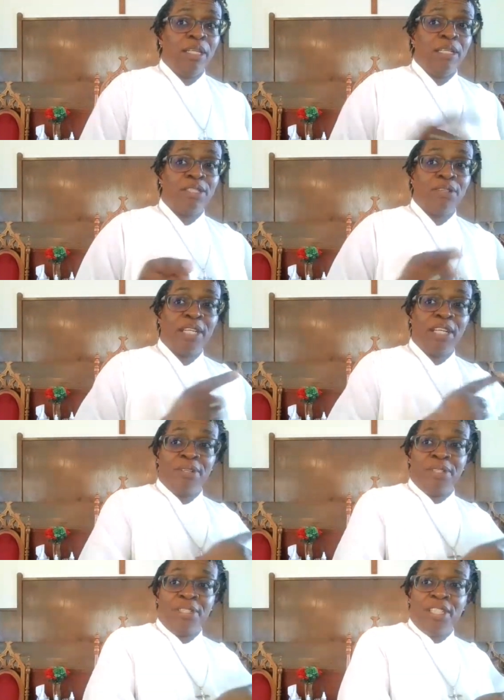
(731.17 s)
And so they
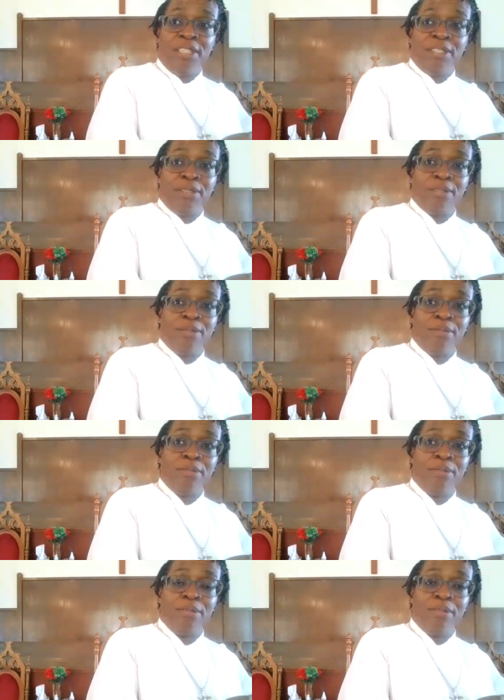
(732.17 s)
go to Jesus.
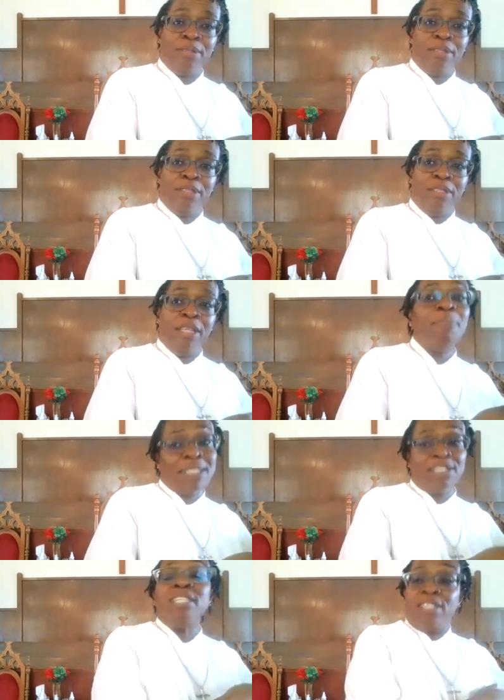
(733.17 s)
It
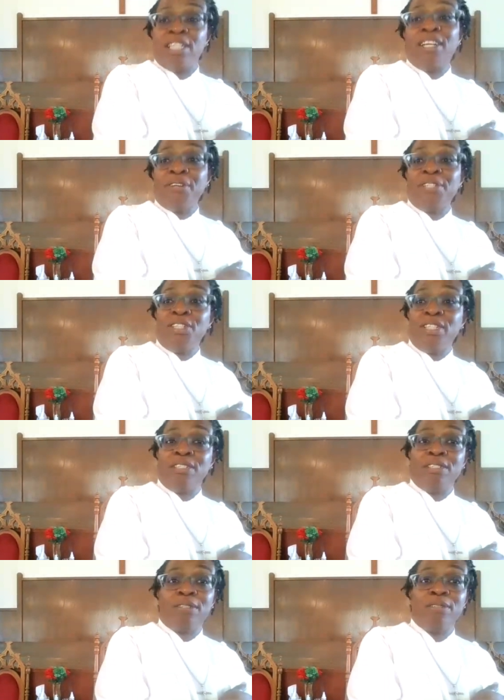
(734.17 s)
makes sense they go to
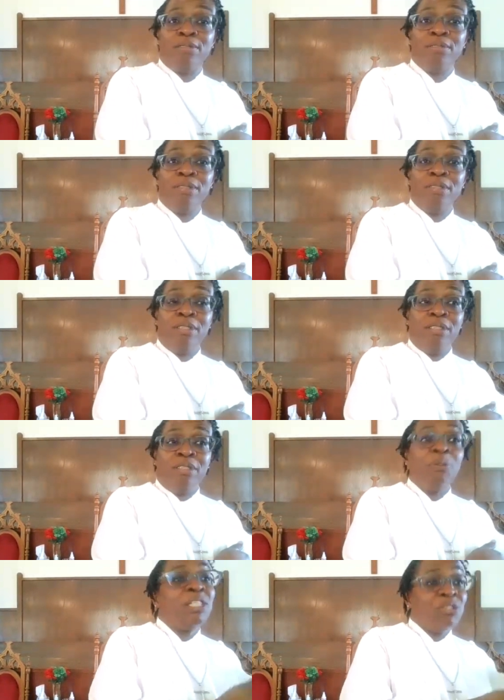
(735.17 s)
Jesus.
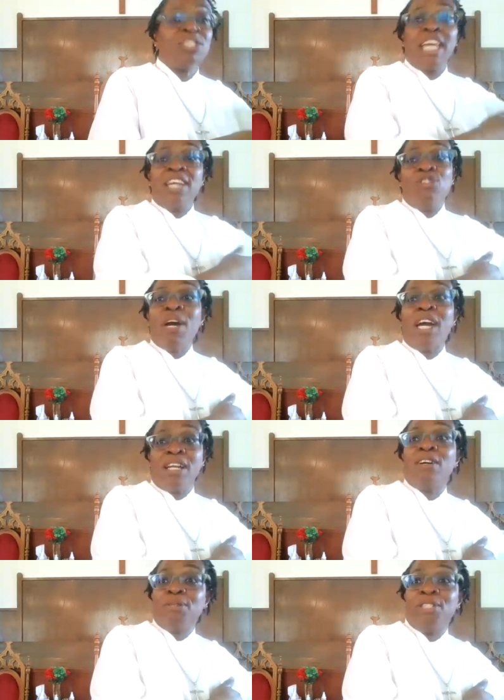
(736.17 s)
When you're scared, you ought to
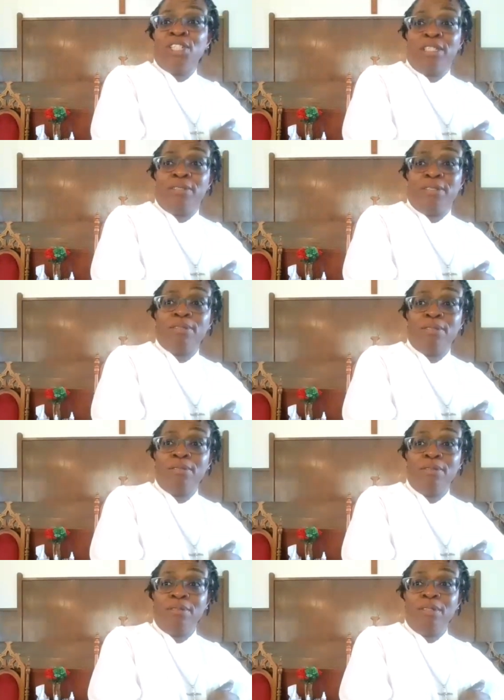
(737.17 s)
go to Jesus.
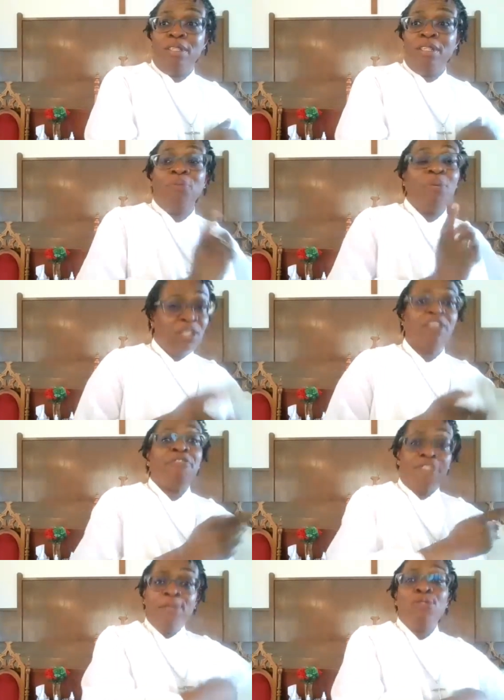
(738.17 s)
When you're
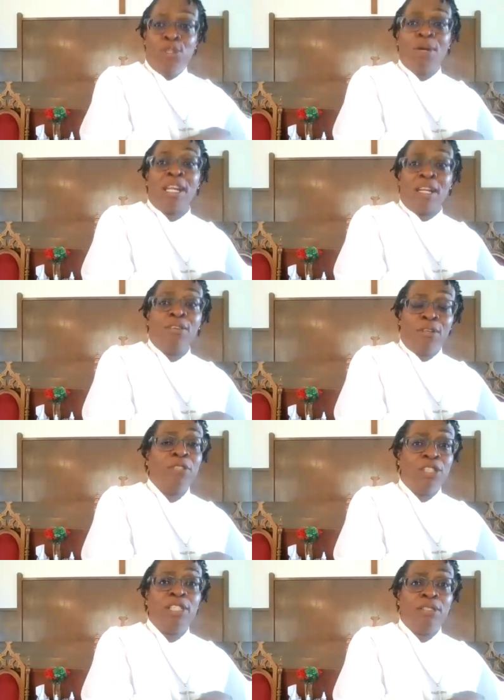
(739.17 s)
confused, you ought to go to
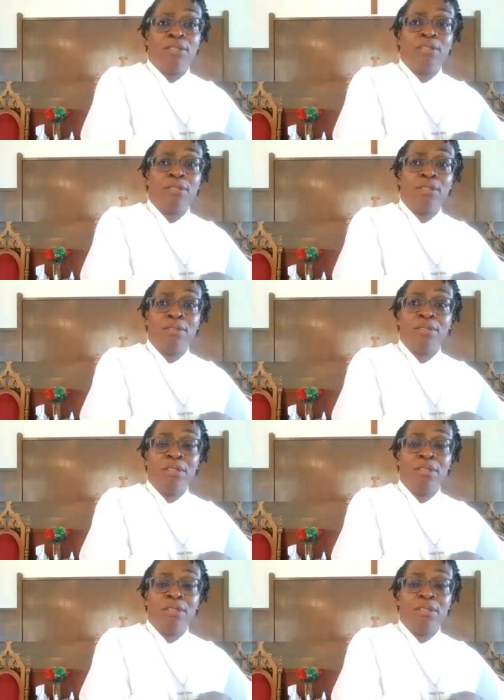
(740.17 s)
Jesus.